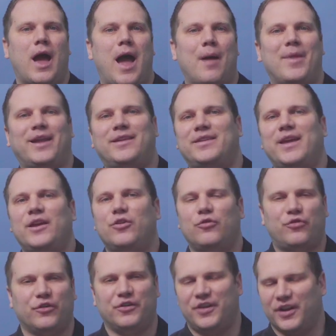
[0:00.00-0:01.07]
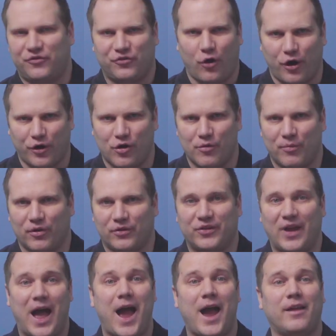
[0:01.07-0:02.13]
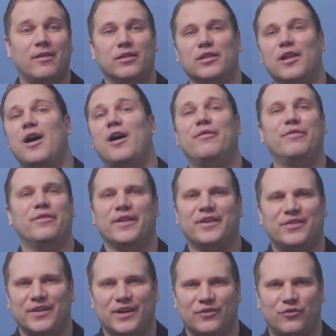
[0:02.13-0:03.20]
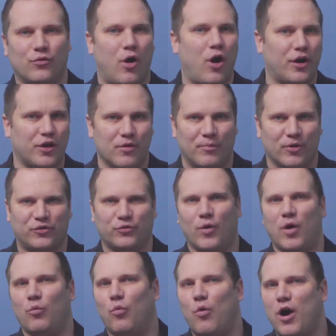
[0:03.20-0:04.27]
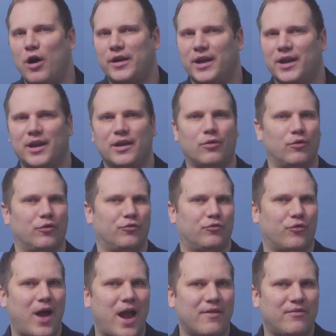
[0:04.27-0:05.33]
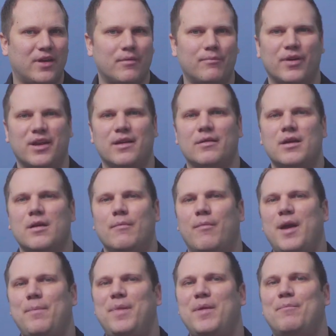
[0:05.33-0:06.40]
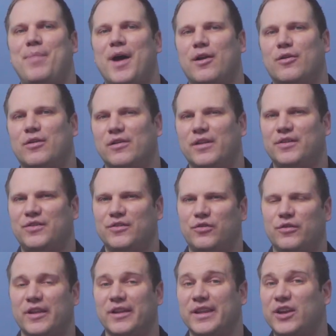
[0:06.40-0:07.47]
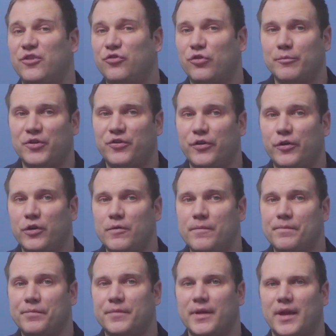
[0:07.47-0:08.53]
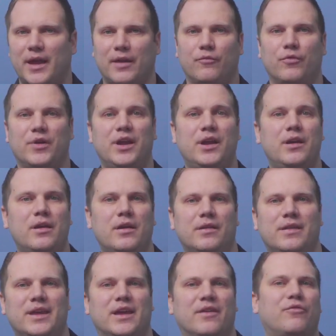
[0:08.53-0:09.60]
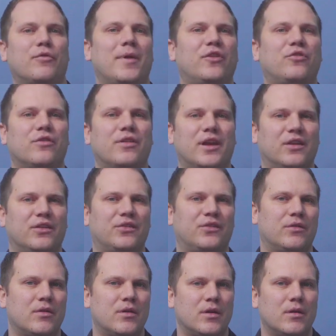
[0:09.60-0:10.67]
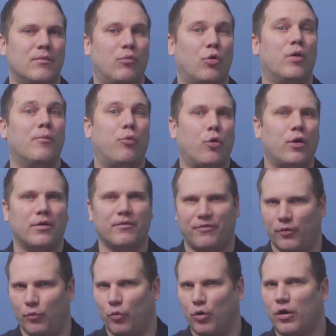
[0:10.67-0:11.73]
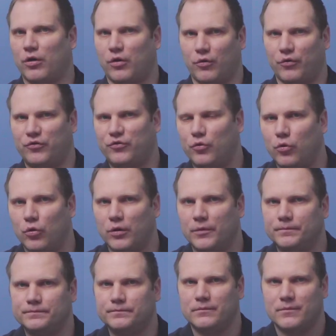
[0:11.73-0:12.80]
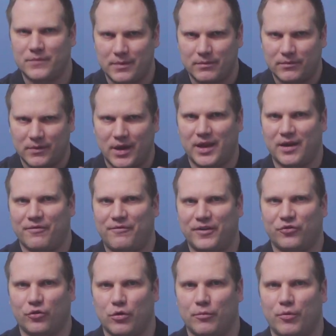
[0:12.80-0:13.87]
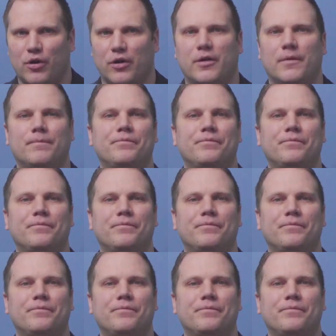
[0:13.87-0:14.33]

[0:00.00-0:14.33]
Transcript: I'm not saying you should ditch audiobooks. I love listening to audiobooks while walking or driving, but it might be better to listen to the leisure material and read the information that is more important for work or school in a physical book.